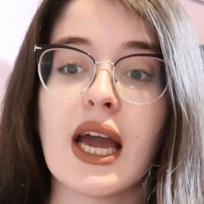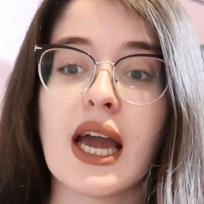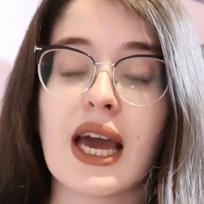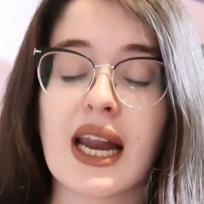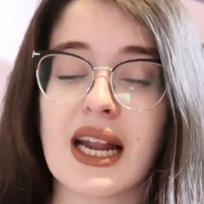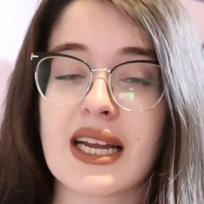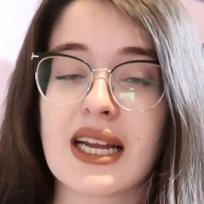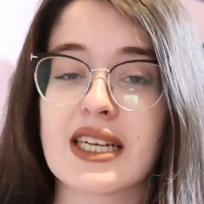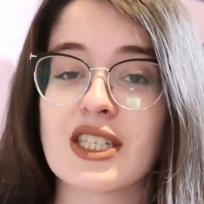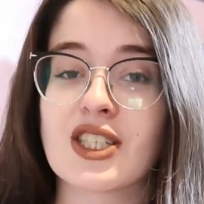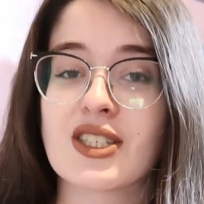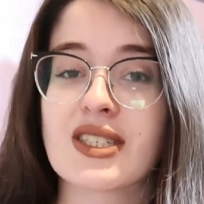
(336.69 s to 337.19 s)

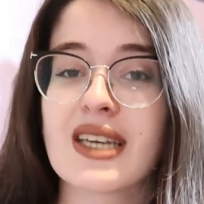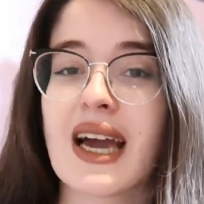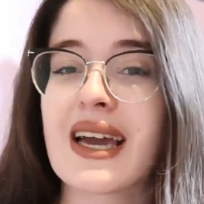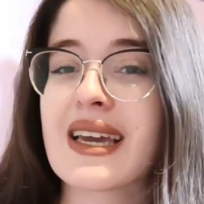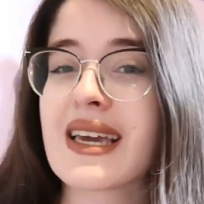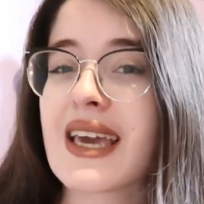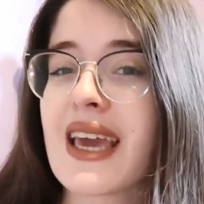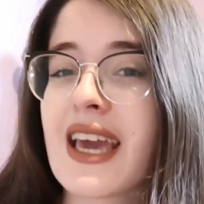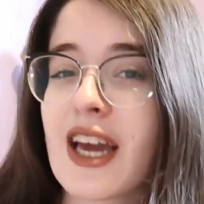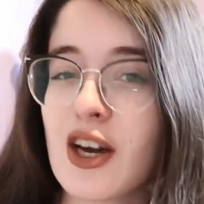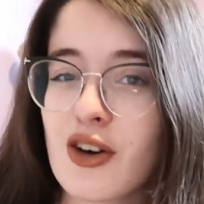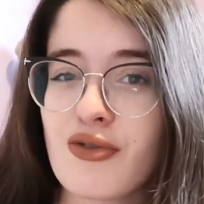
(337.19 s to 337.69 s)
and I
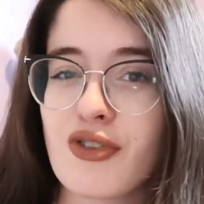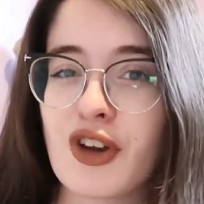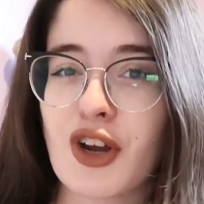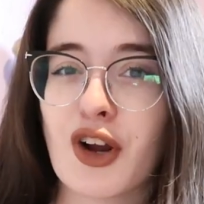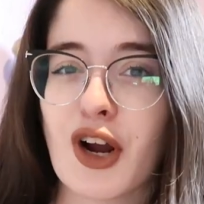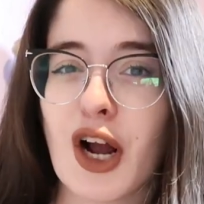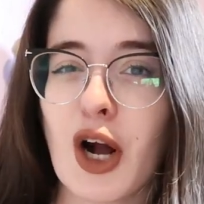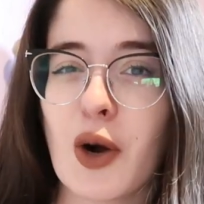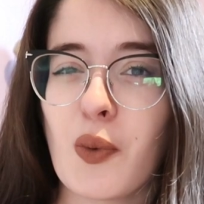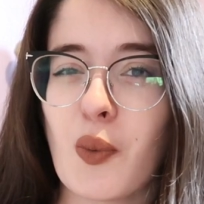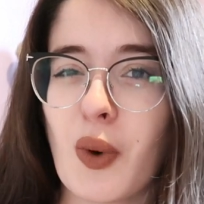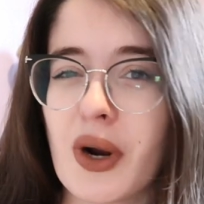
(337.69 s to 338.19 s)
can't
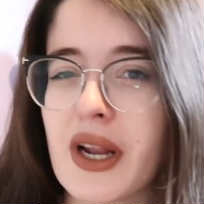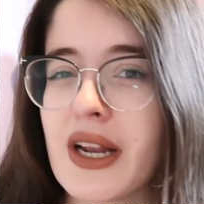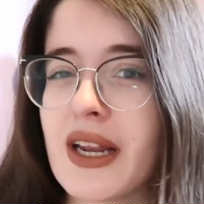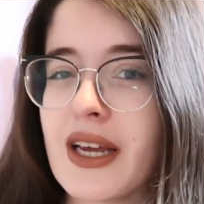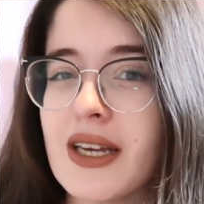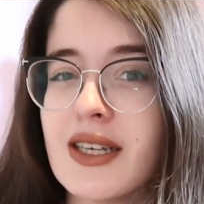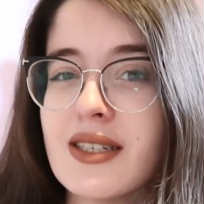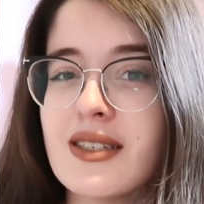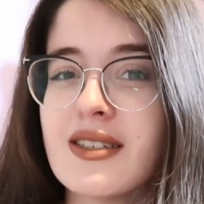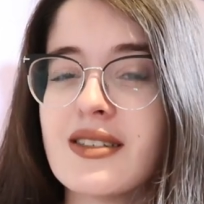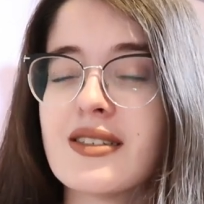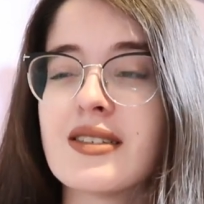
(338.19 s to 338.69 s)
figure out what it
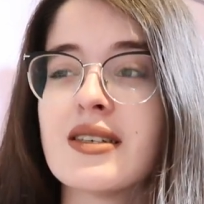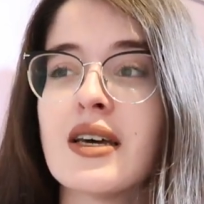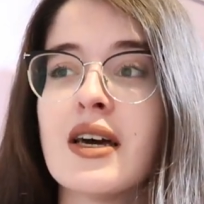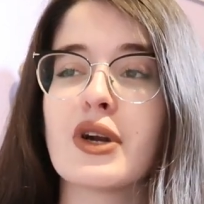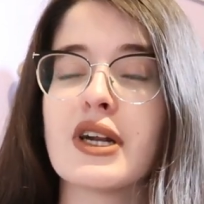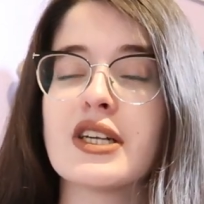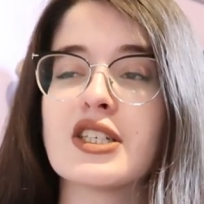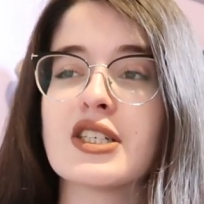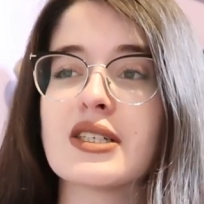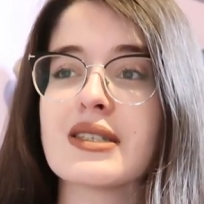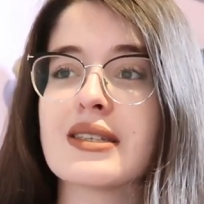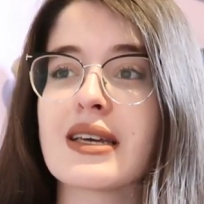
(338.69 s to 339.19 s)
is, but
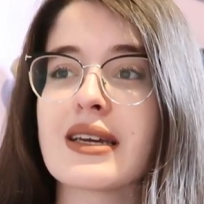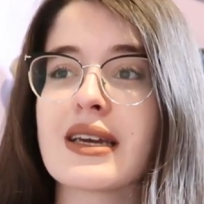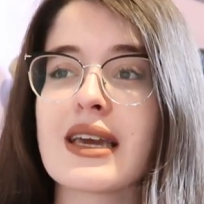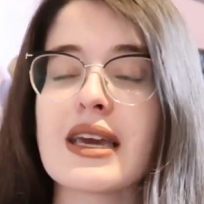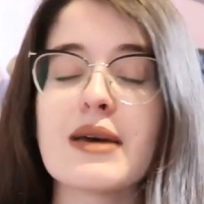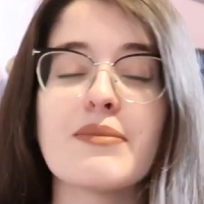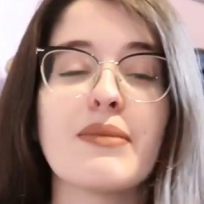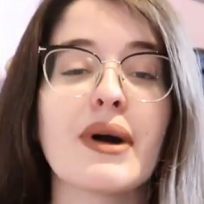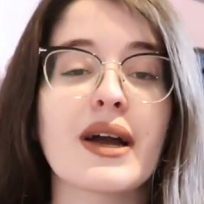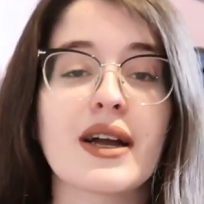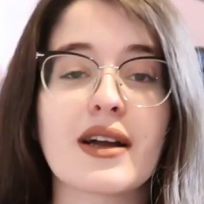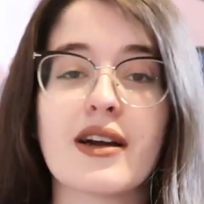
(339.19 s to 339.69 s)
it just, like,
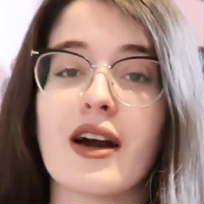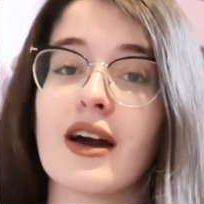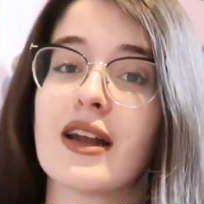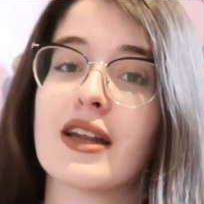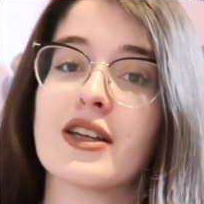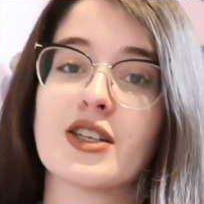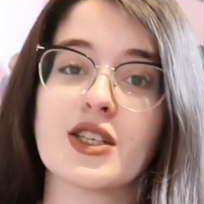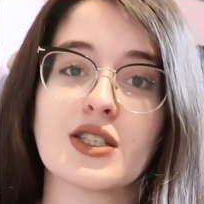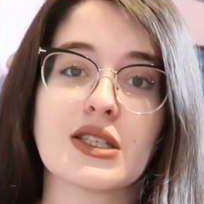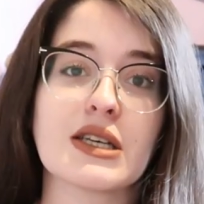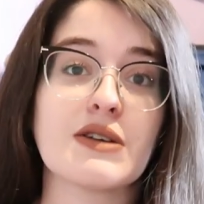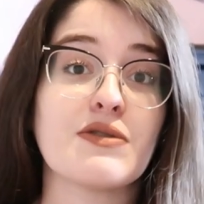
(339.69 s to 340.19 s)
in my gut
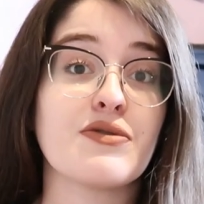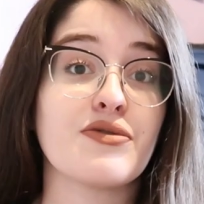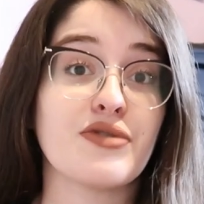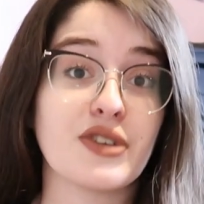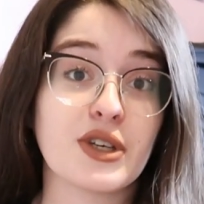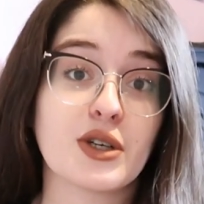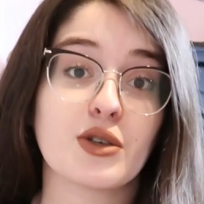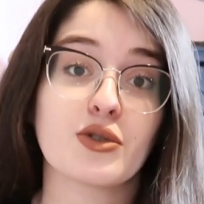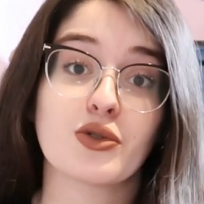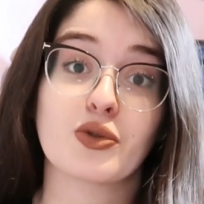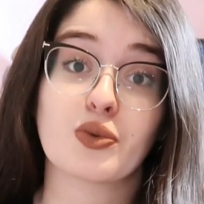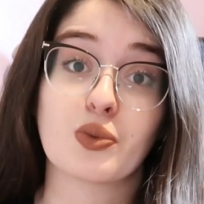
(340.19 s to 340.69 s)
it
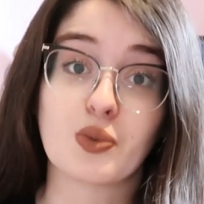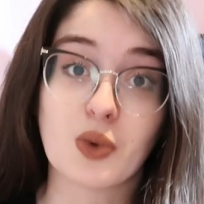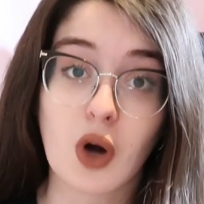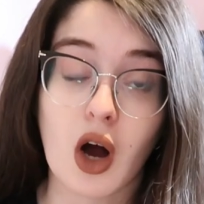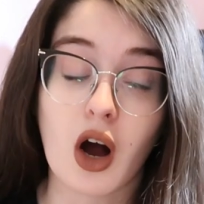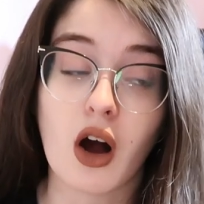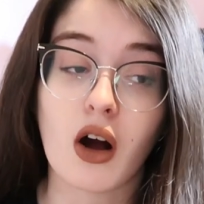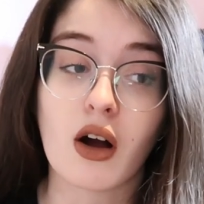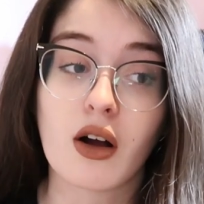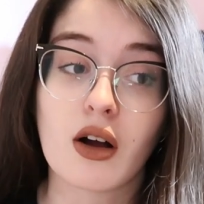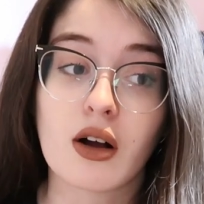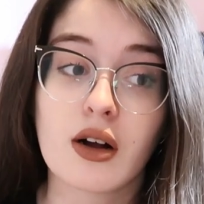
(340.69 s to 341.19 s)
feels
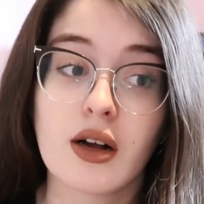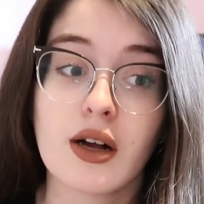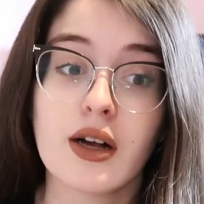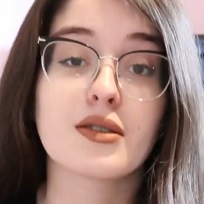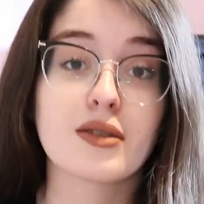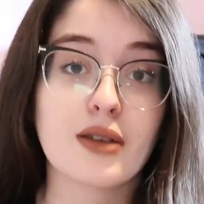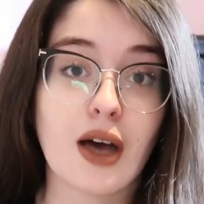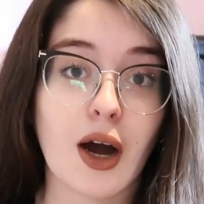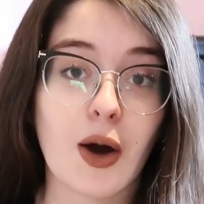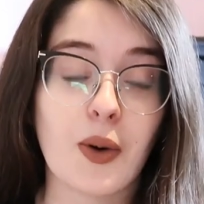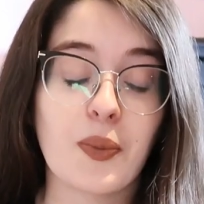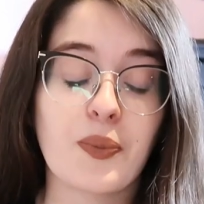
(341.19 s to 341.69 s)
wrong.
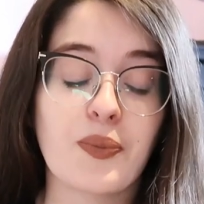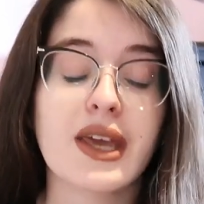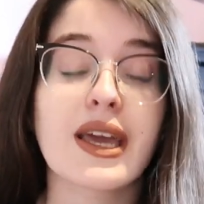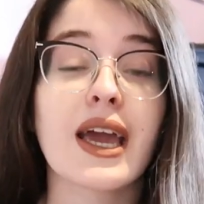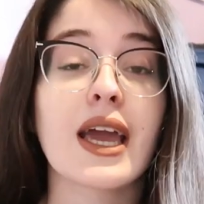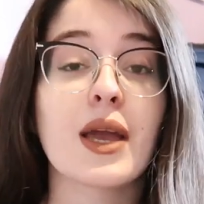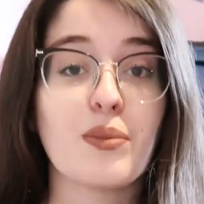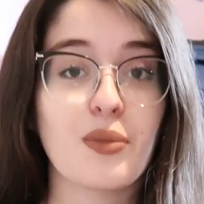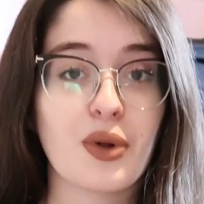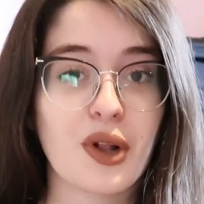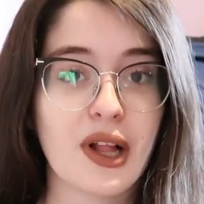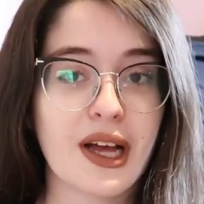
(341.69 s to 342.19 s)
So the
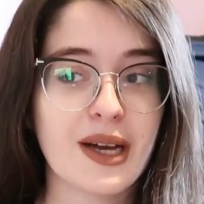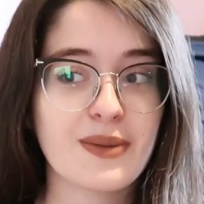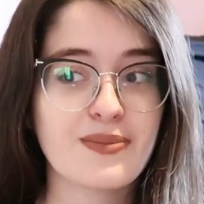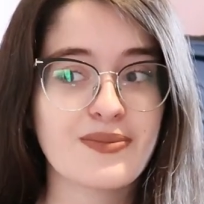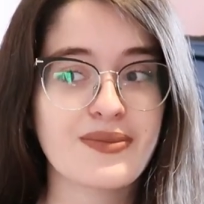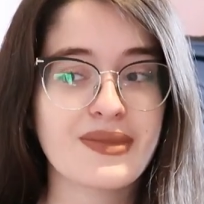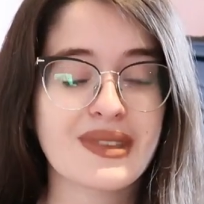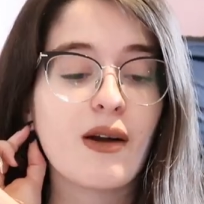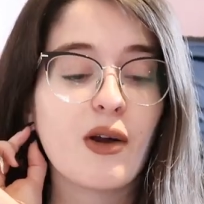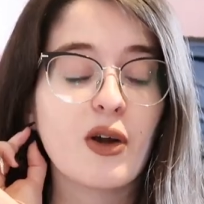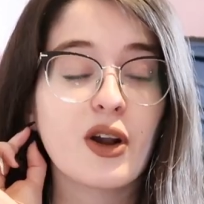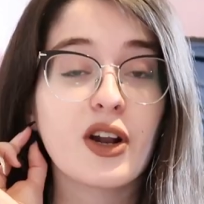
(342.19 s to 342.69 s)
game plan,
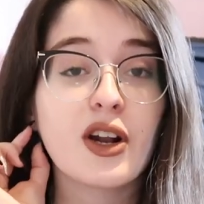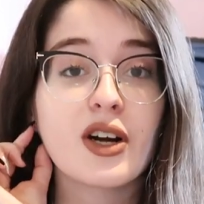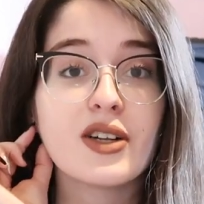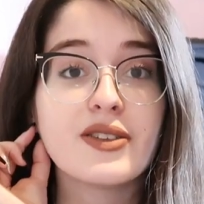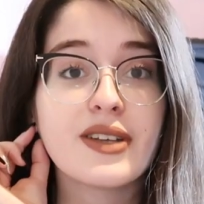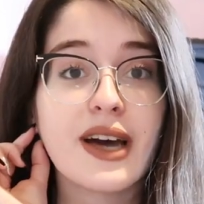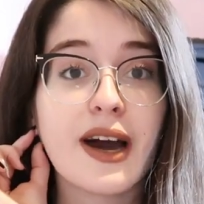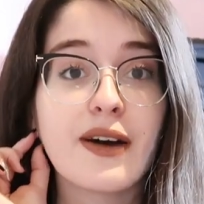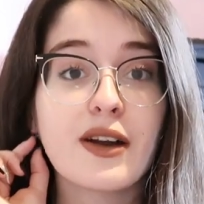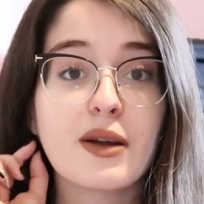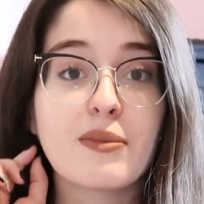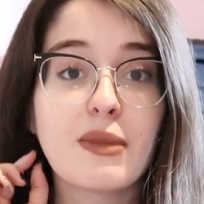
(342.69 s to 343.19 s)
I wrote it all
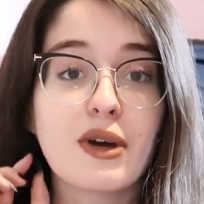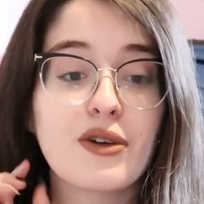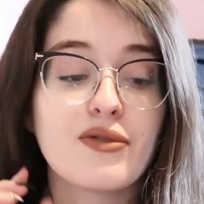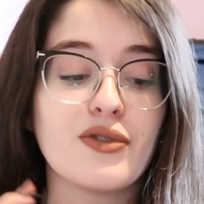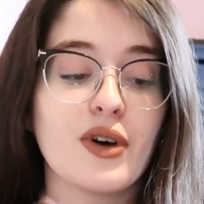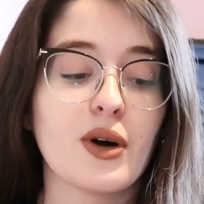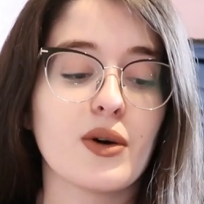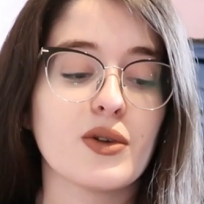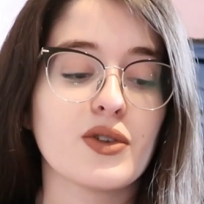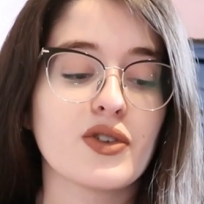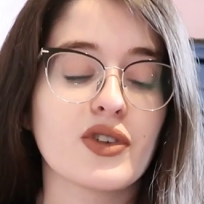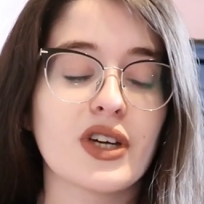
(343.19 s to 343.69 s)
down in my
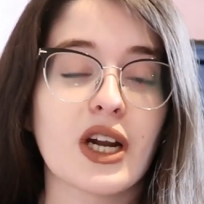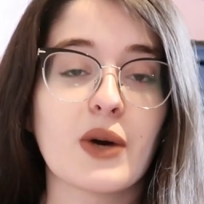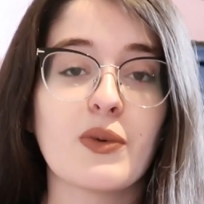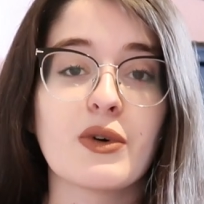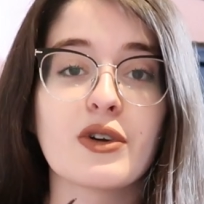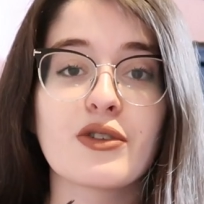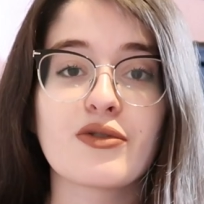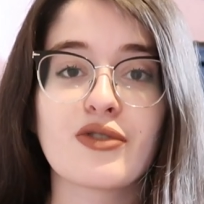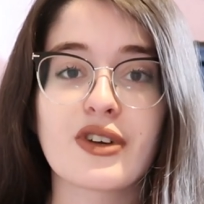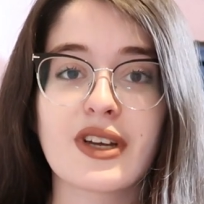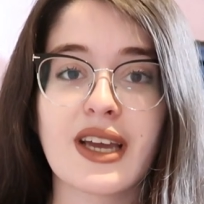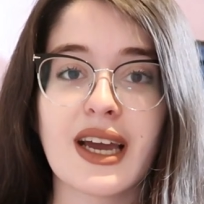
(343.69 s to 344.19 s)
phone so that I
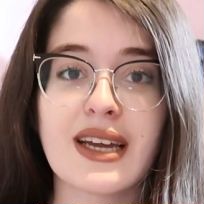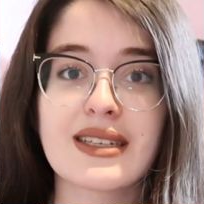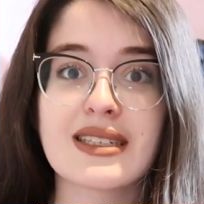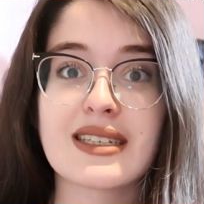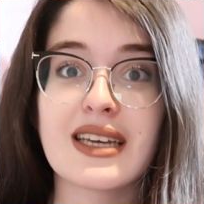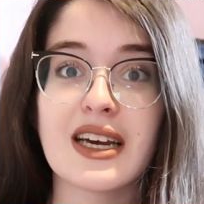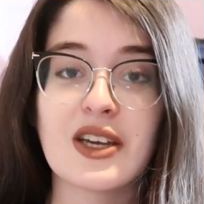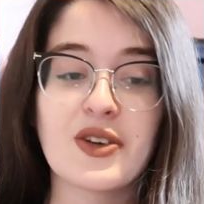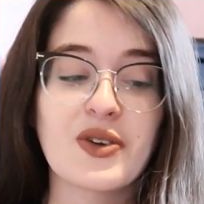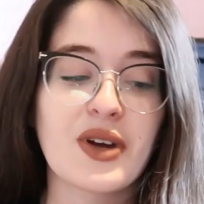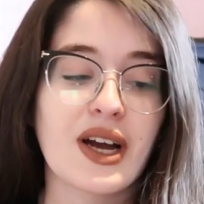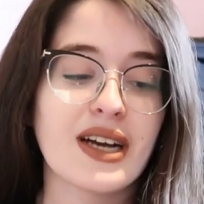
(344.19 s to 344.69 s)
wouldn't forget to
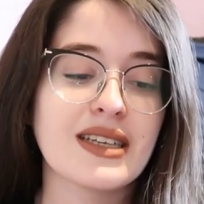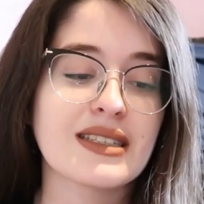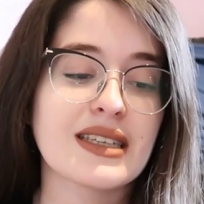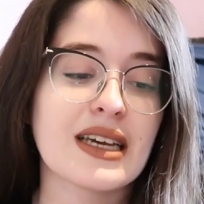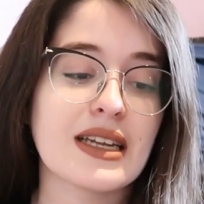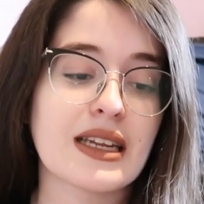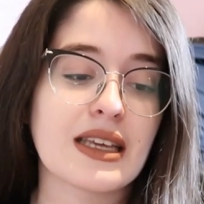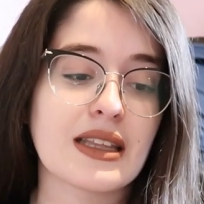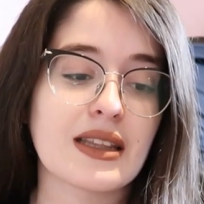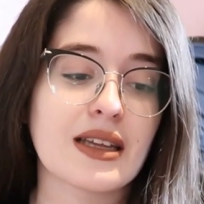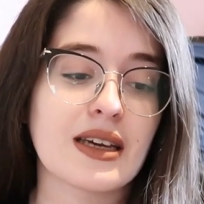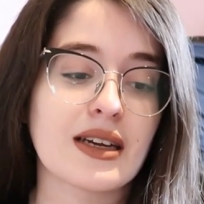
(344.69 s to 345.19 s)
tell you guys
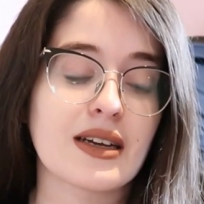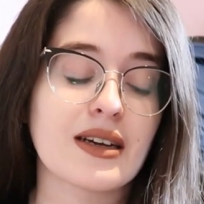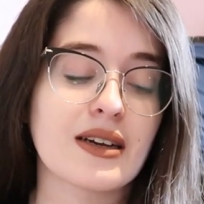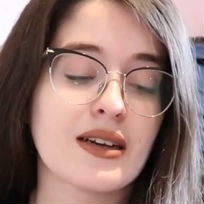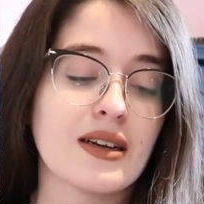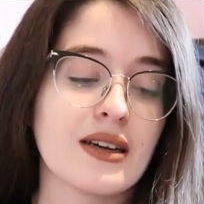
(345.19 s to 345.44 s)
anything.